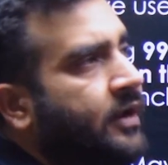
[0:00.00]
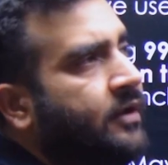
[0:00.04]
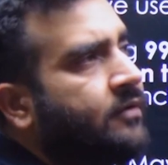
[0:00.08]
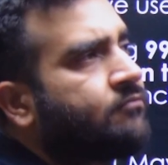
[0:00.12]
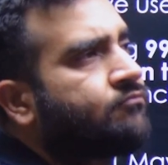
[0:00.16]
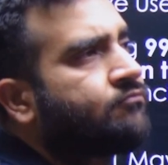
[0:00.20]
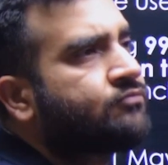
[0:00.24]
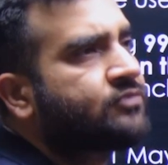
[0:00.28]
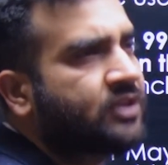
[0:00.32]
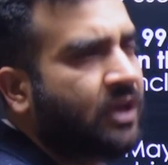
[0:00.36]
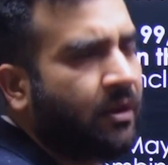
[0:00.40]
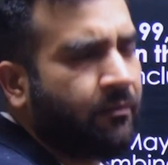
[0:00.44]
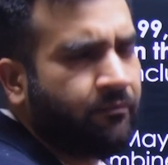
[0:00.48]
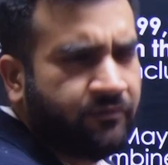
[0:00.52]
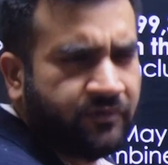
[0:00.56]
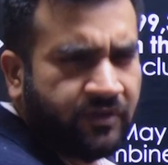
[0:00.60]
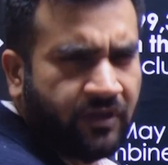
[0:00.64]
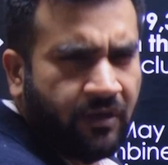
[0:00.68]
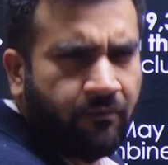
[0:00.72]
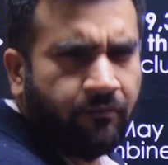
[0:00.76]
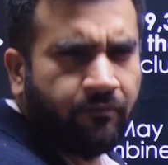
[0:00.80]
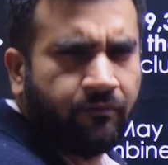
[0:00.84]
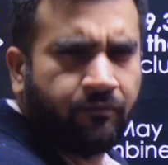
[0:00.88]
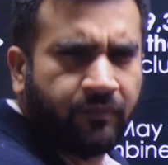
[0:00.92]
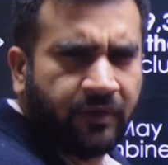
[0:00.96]

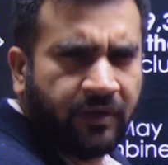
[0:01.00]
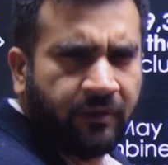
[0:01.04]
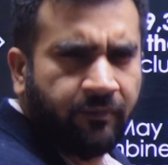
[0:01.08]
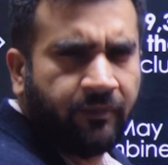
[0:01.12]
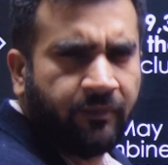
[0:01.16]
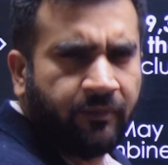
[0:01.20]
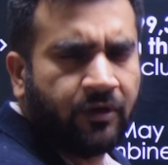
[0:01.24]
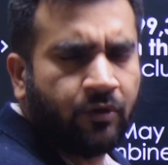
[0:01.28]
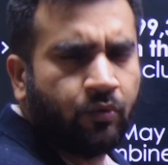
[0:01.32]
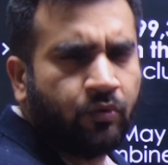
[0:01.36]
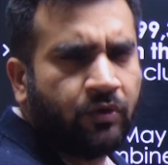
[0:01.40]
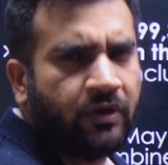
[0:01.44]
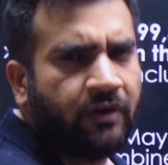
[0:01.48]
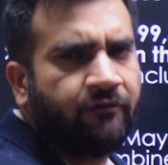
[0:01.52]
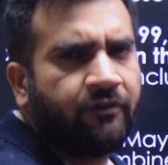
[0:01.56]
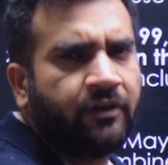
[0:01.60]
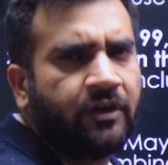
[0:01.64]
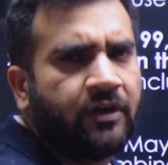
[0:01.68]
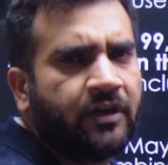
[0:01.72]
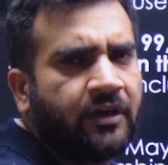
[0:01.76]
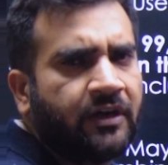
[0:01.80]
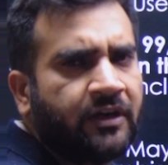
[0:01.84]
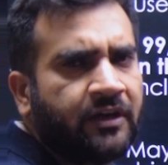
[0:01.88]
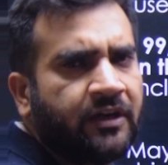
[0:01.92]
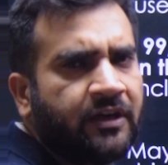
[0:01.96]
some people do
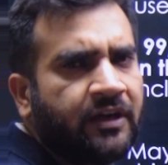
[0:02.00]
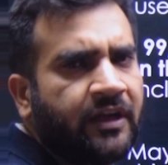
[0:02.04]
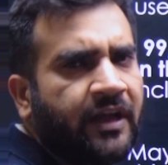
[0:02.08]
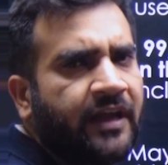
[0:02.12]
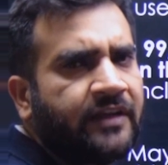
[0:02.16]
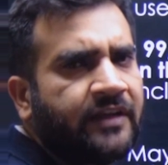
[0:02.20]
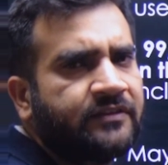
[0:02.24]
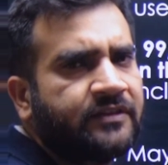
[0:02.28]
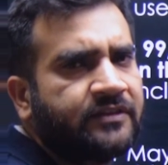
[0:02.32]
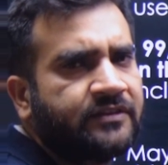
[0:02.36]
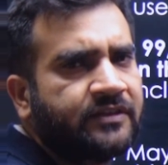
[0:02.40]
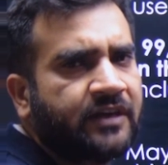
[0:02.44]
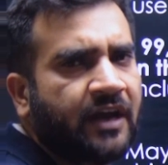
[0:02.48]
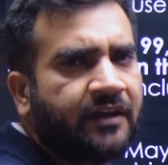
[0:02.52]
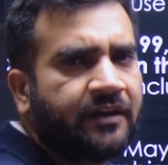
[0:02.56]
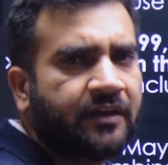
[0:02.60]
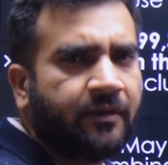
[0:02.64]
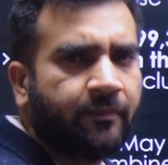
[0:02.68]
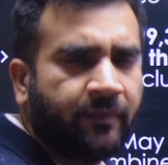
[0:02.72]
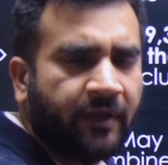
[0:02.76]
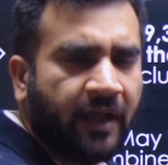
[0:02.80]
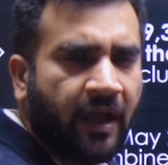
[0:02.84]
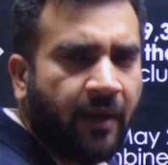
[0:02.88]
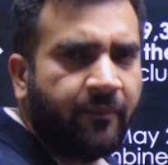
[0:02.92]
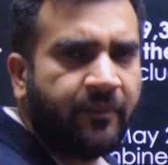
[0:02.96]
refer India as the
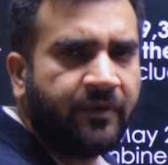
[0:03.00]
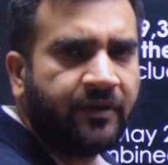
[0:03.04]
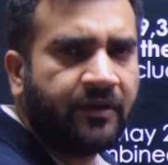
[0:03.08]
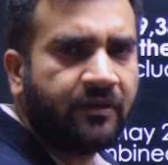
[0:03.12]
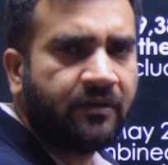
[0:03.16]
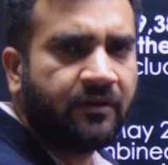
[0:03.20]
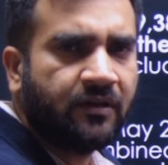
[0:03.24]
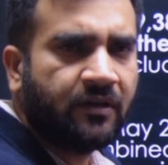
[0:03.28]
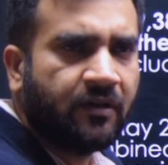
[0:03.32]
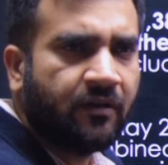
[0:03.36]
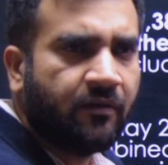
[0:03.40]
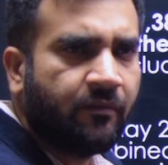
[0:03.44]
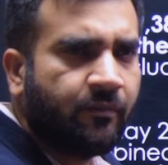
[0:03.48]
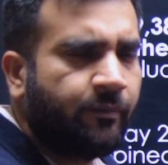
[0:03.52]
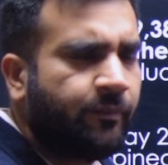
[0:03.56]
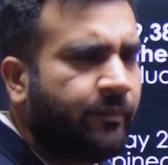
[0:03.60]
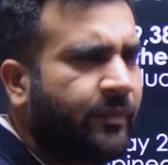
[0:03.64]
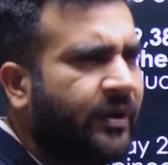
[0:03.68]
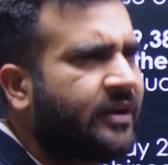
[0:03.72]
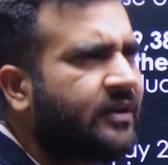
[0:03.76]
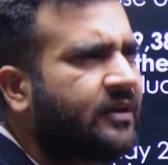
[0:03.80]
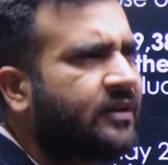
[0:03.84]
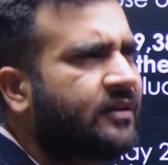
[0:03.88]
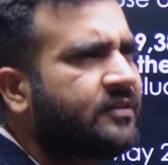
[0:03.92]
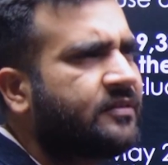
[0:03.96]
startup capital.
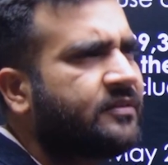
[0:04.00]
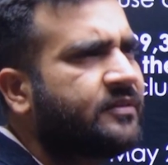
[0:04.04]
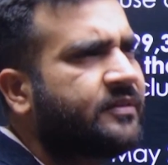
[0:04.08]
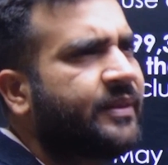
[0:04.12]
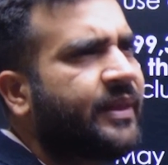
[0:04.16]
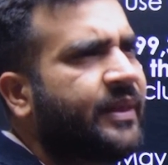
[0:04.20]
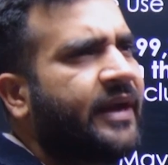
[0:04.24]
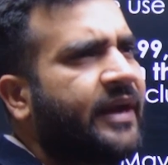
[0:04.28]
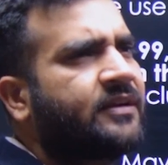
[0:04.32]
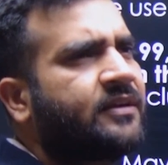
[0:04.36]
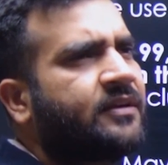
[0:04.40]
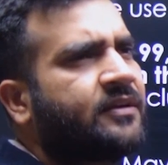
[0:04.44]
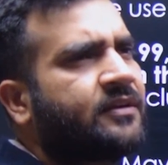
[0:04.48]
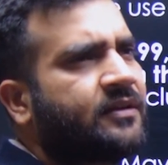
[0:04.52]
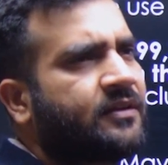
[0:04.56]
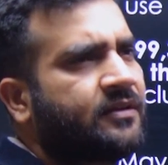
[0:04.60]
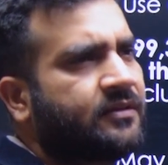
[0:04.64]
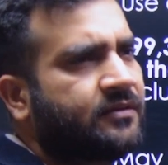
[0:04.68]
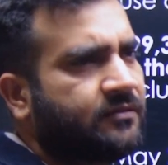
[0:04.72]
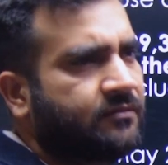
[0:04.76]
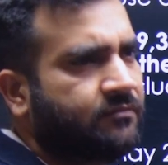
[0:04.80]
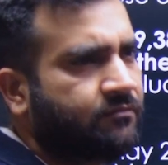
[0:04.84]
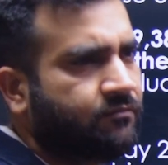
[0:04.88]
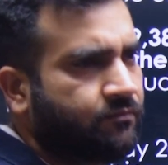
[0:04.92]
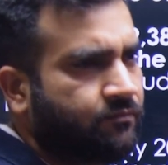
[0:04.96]
but that
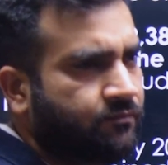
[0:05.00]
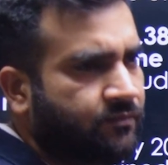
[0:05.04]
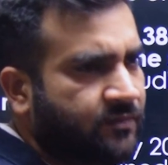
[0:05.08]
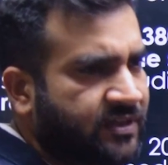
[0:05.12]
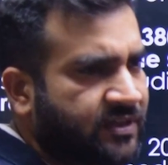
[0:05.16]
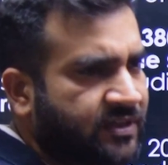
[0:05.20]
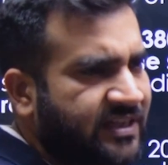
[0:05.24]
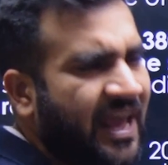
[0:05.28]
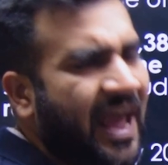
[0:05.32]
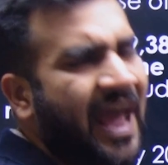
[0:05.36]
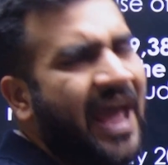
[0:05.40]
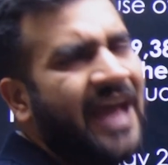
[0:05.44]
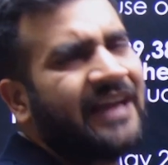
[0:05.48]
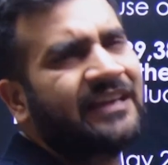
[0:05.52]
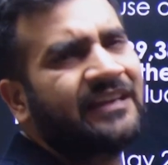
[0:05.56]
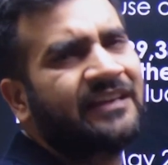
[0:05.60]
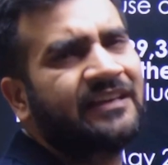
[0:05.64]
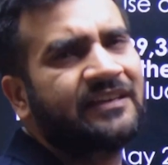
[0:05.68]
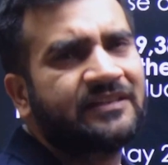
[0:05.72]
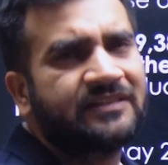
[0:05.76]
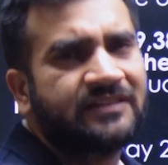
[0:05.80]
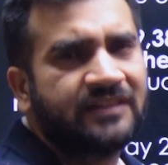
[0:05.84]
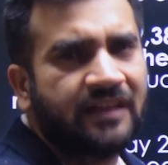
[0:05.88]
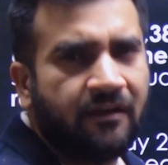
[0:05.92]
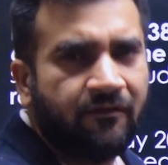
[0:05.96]
tag in
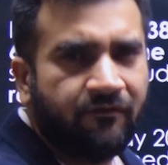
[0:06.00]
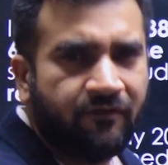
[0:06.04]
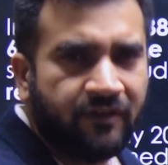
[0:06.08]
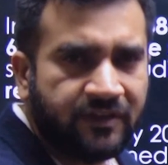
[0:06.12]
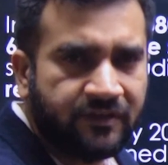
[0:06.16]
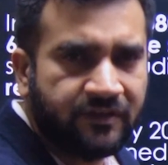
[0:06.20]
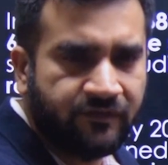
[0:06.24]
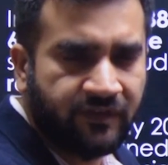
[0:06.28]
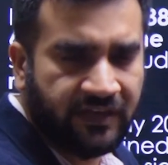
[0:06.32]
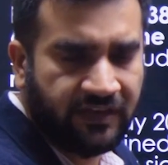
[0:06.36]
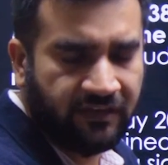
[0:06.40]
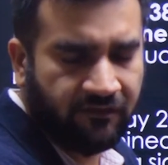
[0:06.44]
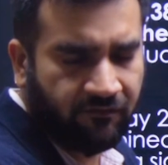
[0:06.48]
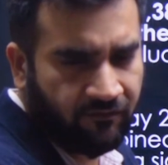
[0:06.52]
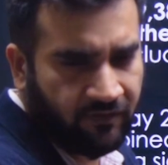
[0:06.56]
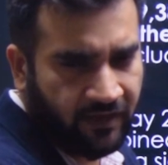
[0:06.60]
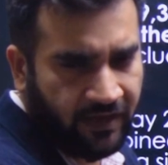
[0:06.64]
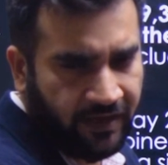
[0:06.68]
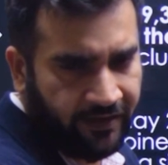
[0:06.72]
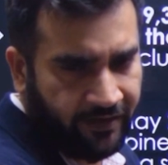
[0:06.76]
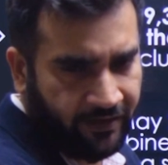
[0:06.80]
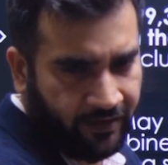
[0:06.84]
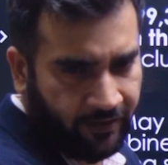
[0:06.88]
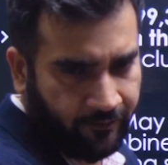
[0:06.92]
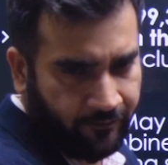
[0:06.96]
itself is very
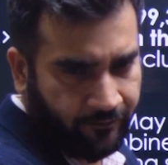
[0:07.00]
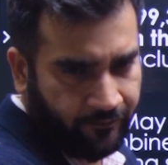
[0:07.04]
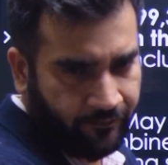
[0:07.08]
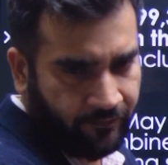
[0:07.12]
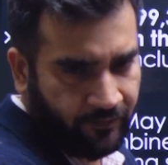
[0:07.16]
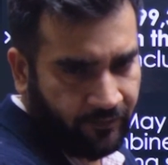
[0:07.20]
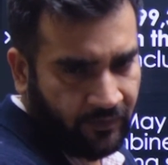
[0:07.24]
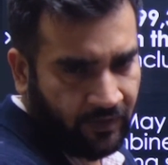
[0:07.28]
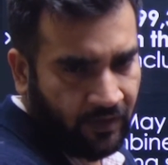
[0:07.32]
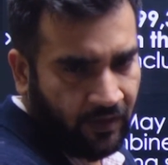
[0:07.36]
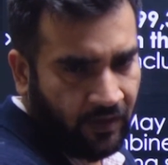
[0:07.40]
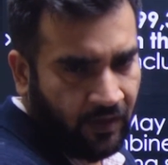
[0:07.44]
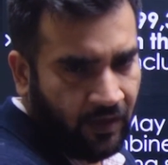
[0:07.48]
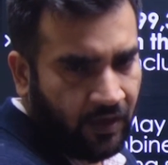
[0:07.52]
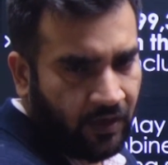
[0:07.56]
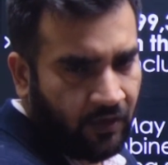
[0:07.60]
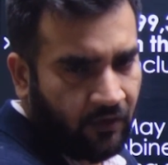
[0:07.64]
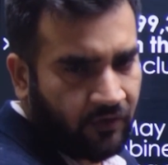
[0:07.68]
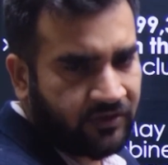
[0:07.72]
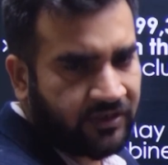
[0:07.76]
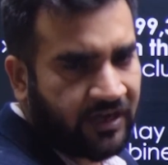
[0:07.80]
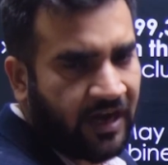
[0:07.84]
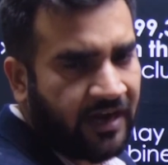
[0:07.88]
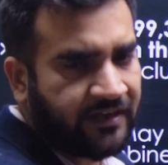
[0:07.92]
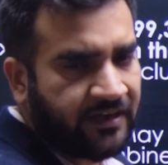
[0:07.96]
vague. Now,
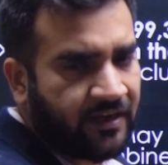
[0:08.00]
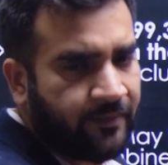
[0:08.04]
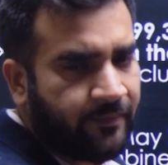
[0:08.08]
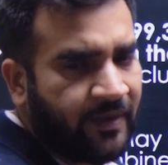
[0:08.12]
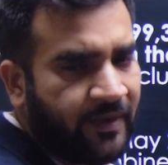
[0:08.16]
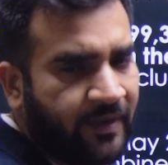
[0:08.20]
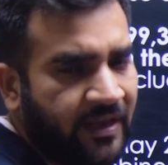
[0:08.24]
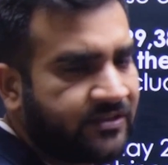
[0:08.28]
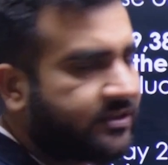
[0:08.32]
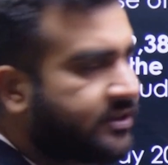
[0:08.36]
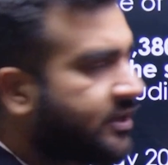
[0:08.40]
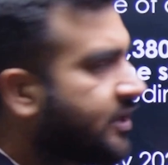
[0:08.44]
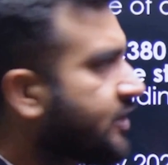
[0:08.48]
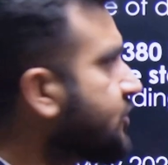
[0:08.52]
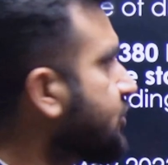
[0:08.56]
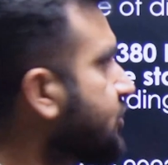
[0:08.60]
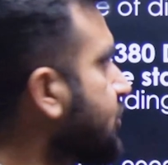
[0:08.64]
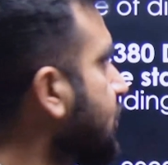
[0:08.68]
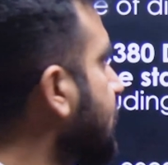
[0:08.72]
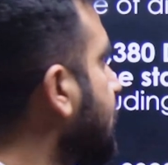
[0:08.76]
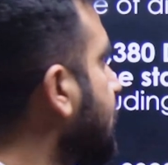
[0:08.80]
startup has nurtured